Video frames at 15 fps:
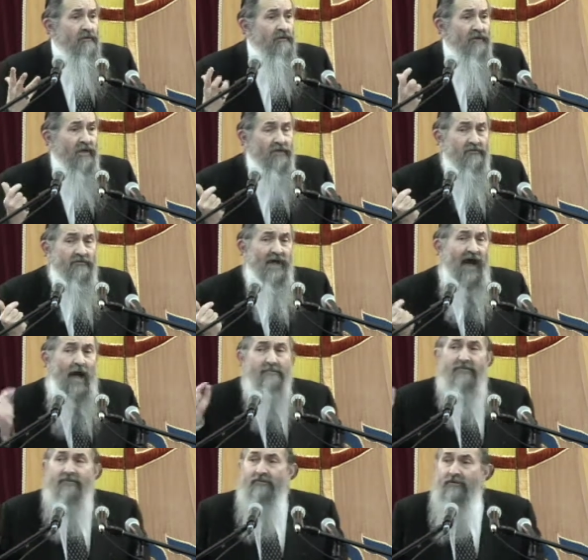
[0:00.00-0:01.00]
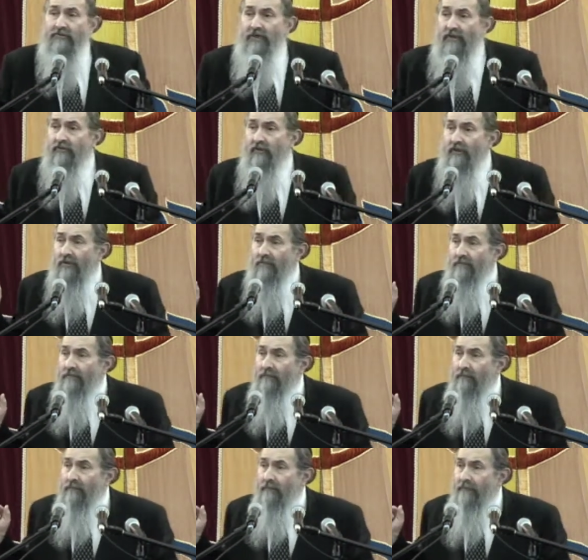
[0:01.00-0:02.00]
then it's the opposite of atah.
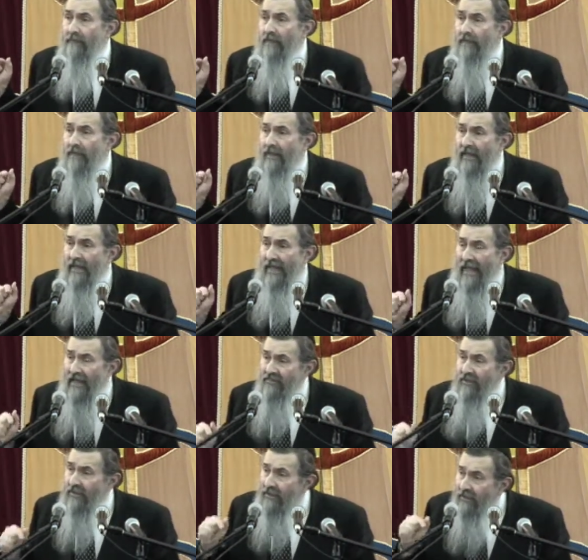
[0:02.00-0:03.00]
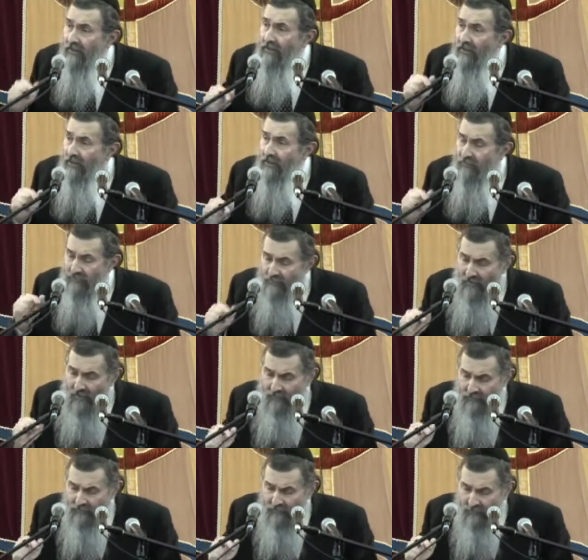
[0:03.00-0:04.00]
And the Kli Yoka
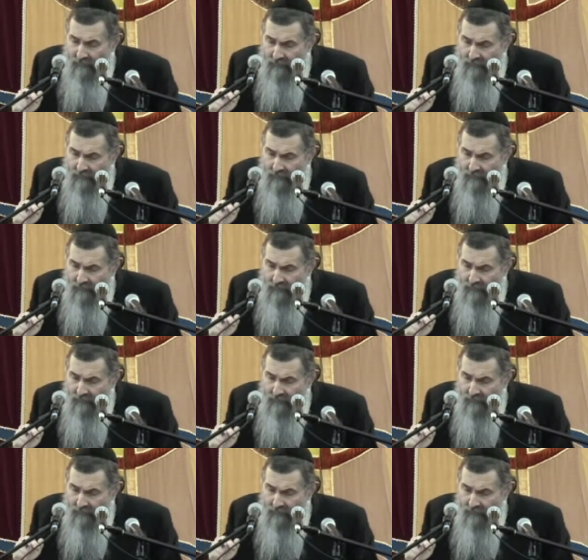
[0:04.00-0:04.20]
says,